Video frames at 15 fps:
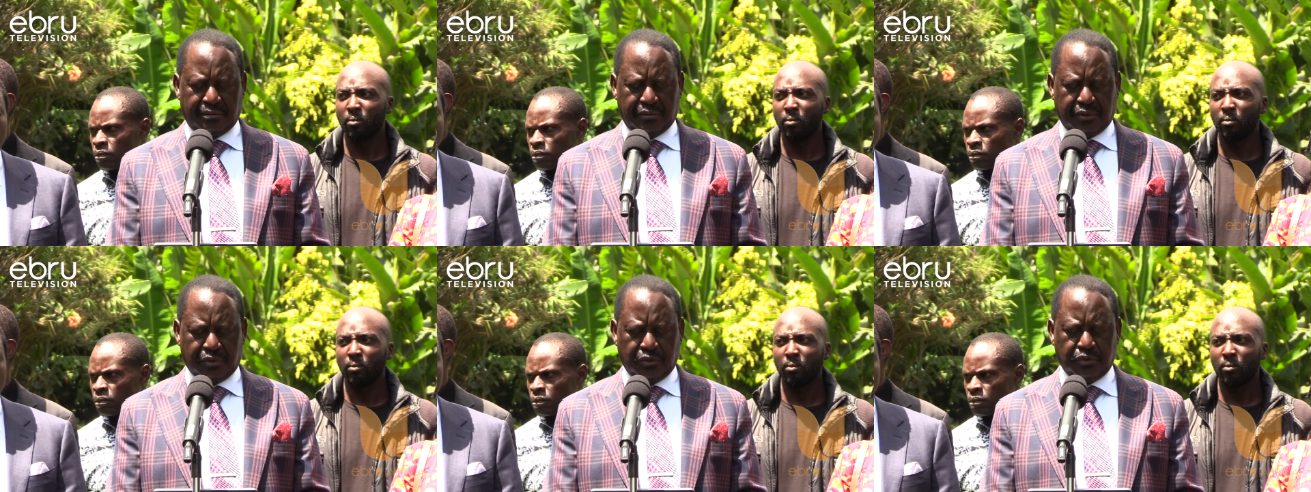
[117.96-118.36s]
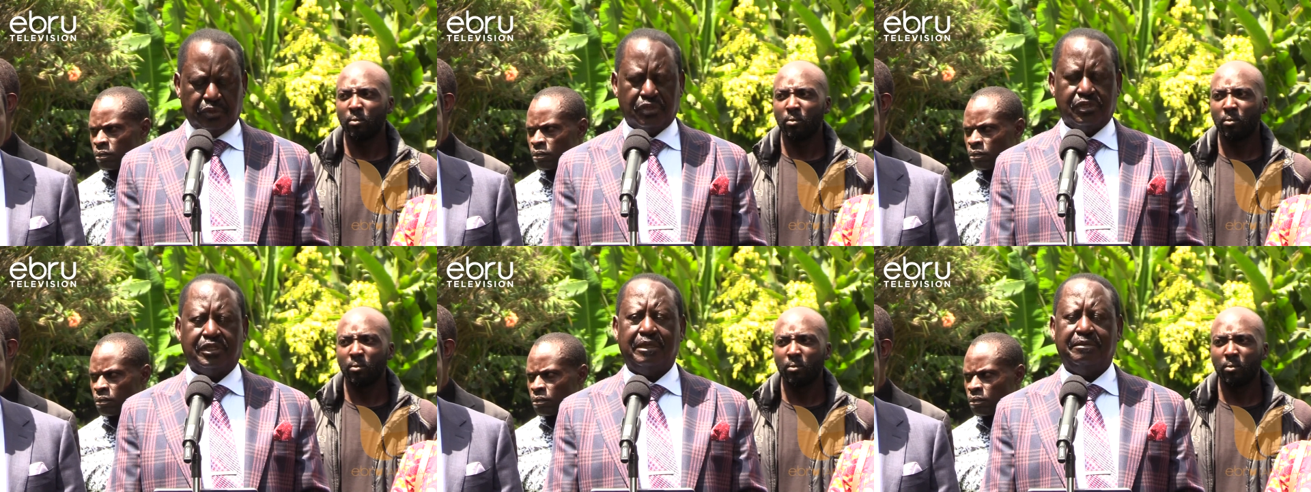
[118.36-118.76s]

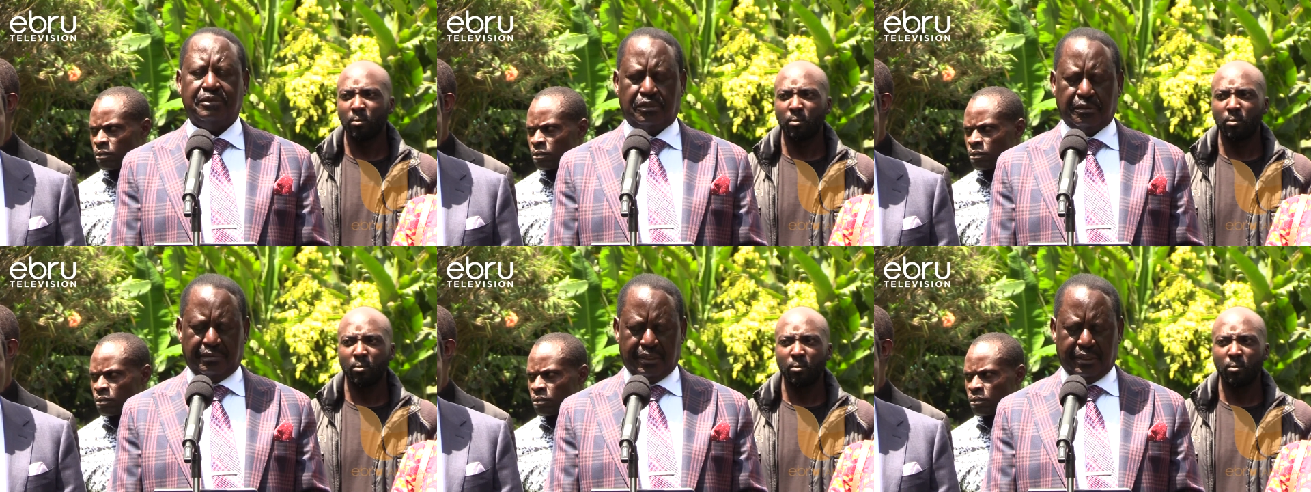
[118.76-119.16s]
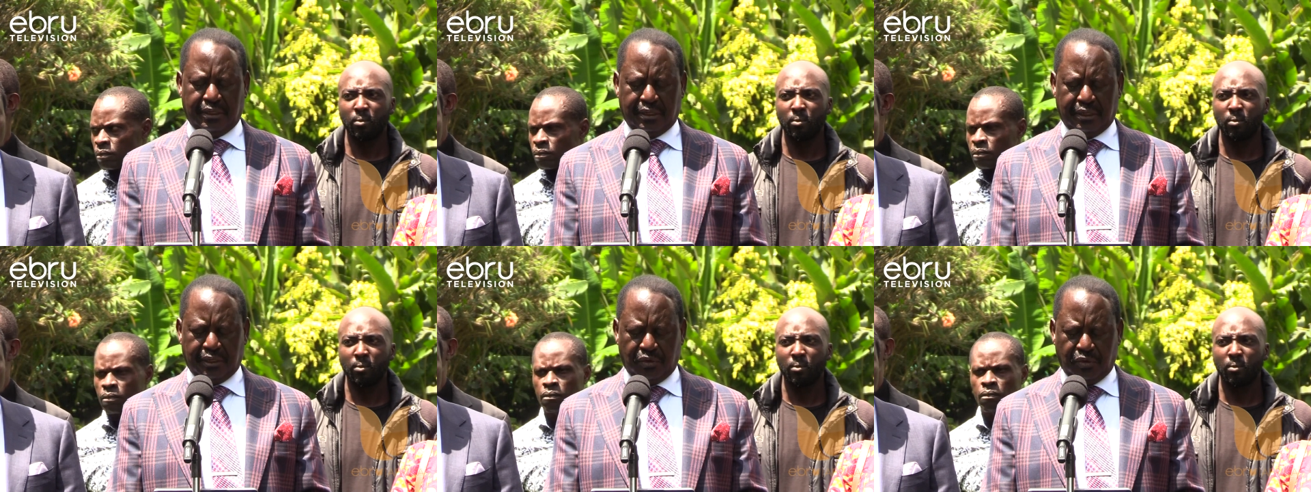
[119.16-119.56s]
Speaker 1: Ruto seems to be
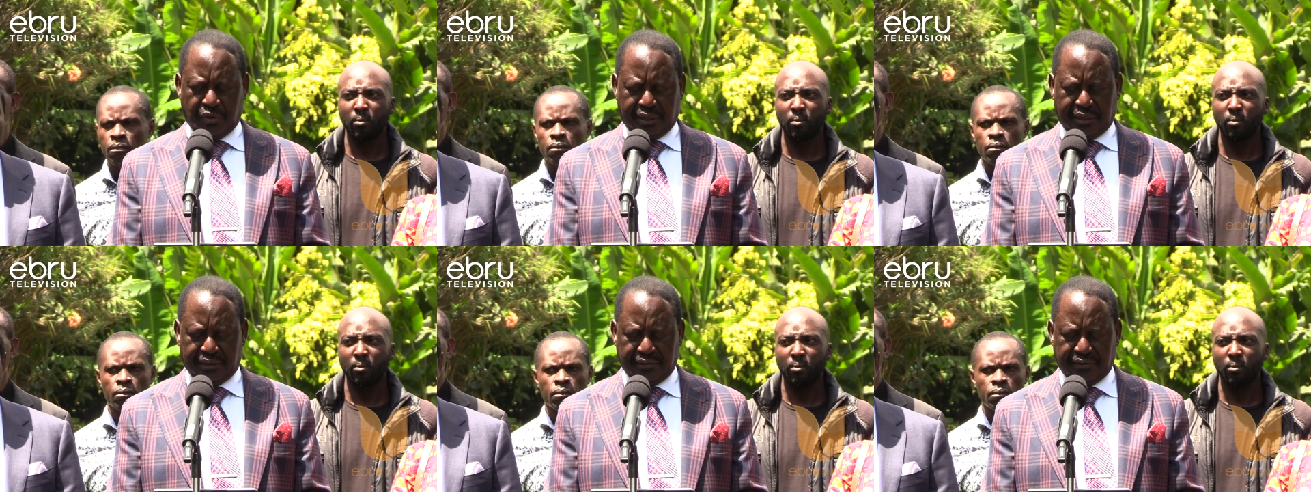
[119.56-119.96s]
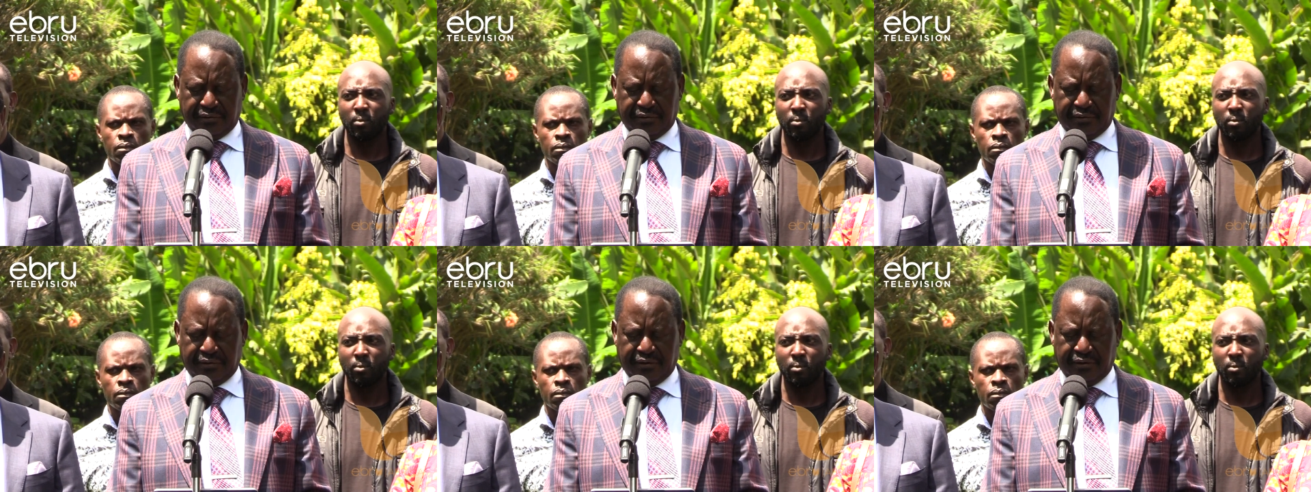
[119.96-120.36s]
looking
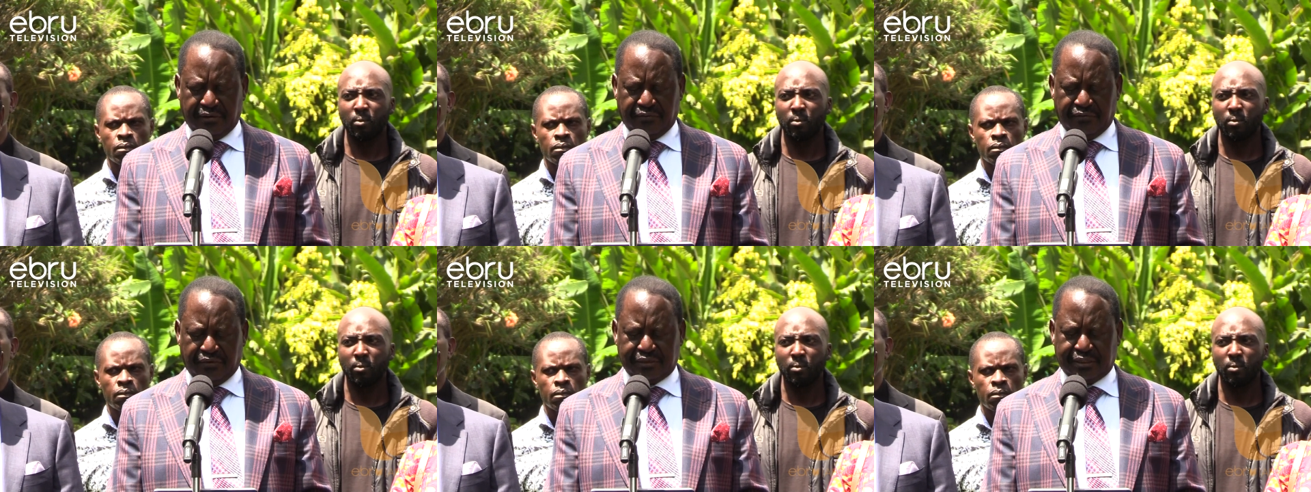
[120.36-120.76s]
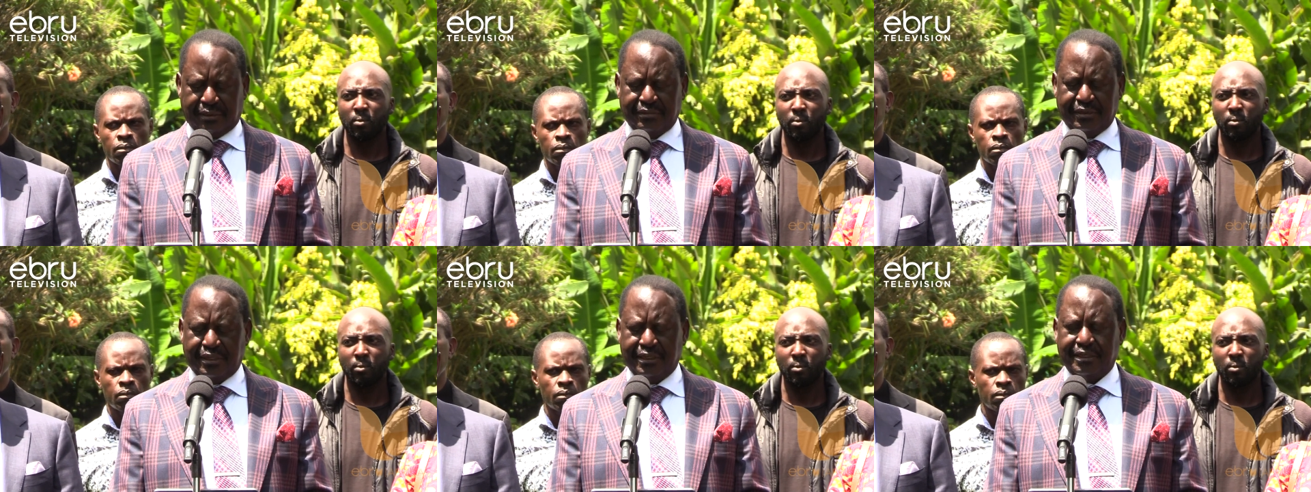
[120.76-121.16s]
for
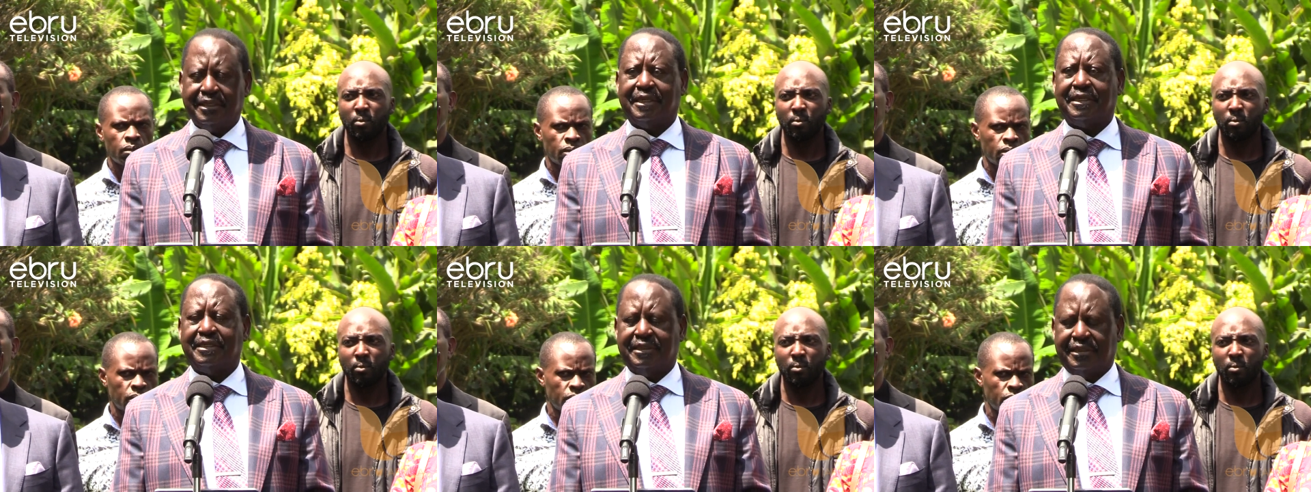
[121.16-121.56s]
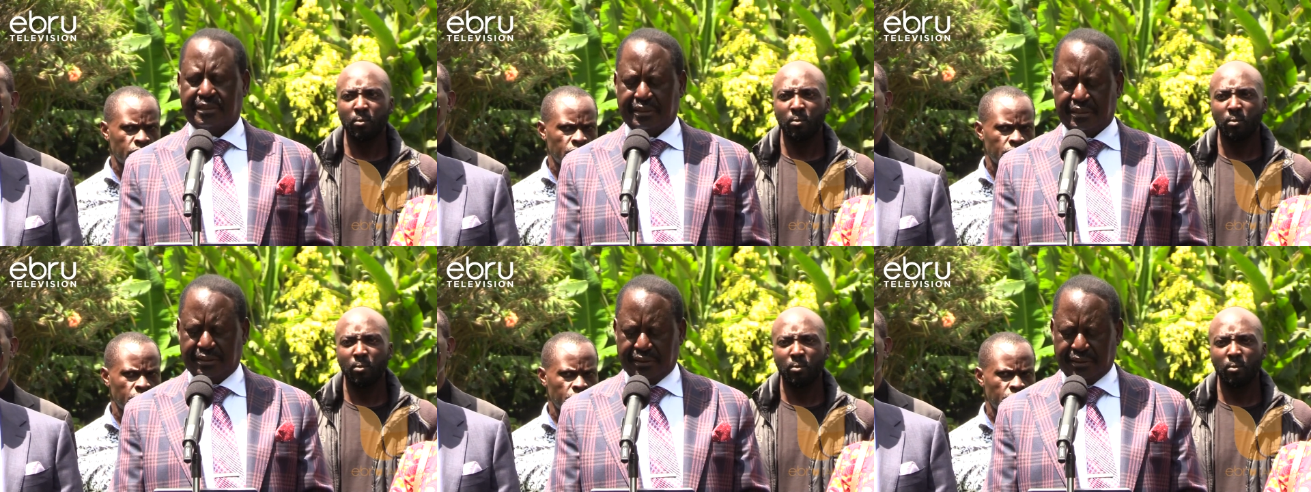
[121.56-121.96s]
some
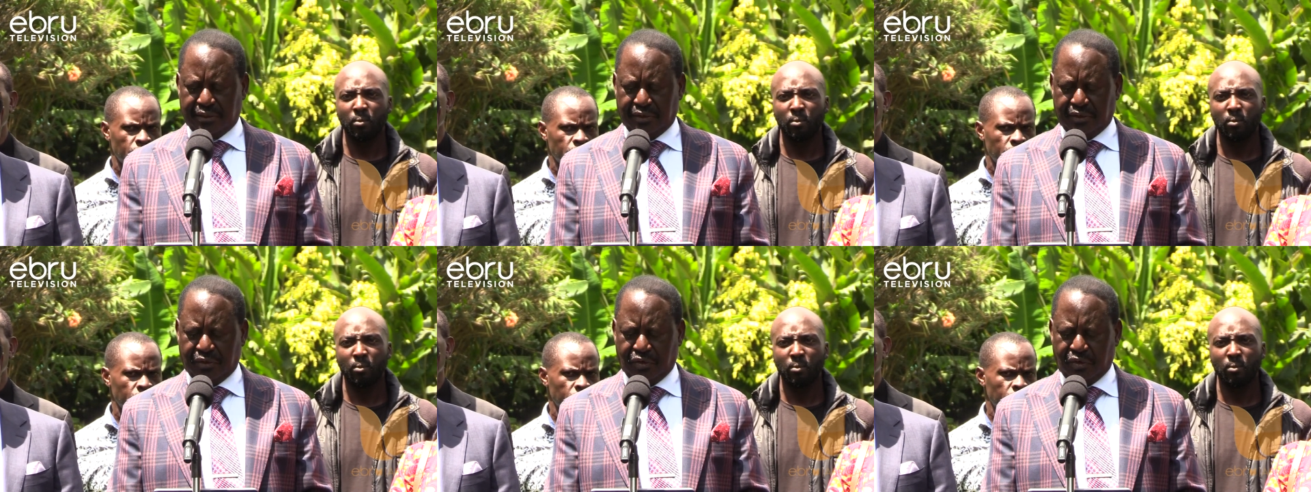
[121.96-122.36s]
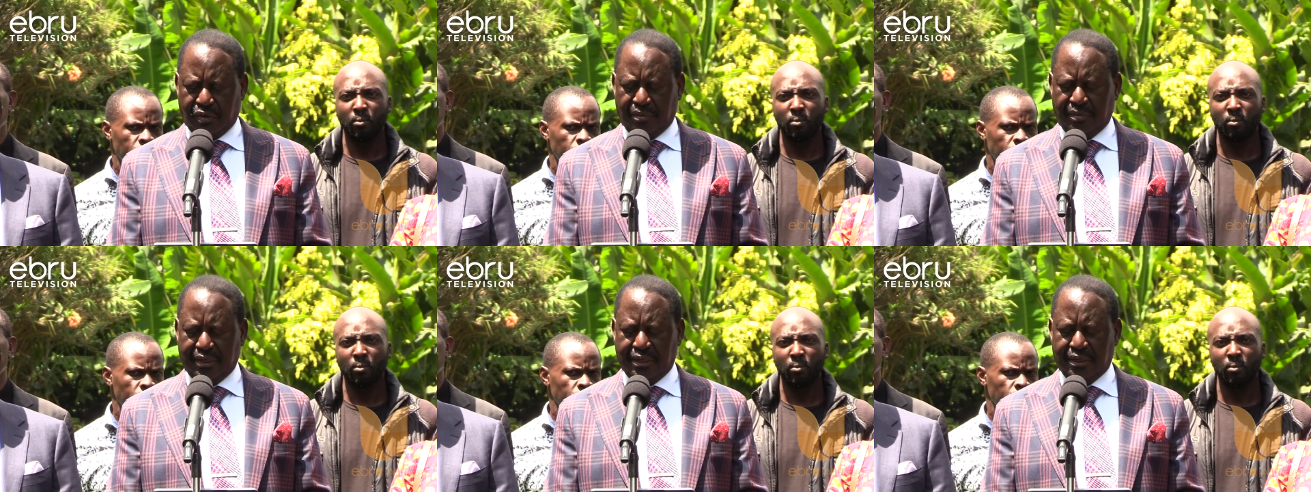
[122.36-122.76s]
Indians
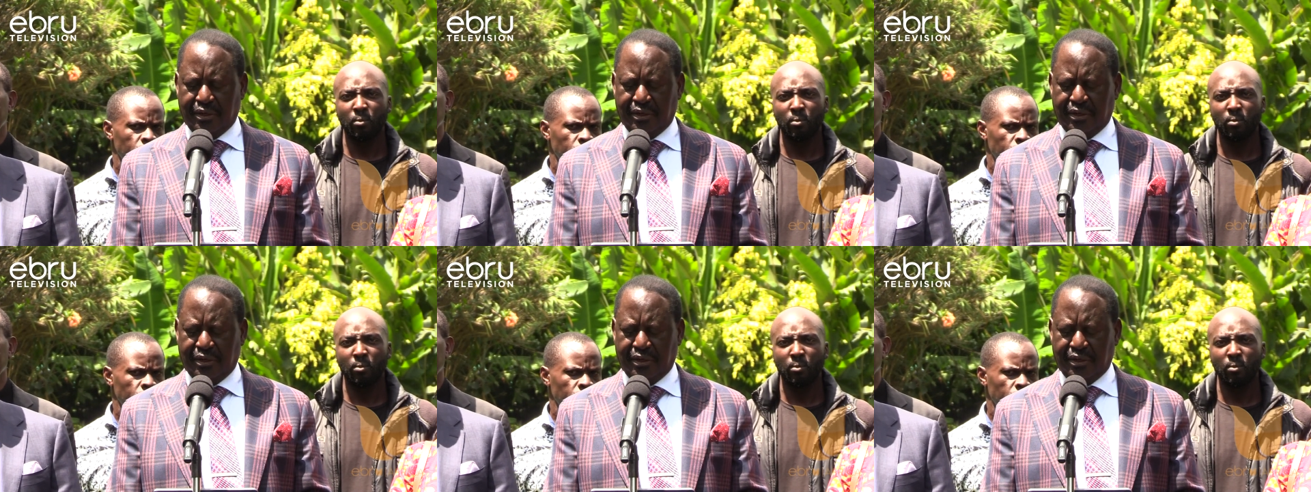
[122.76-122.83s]
whom he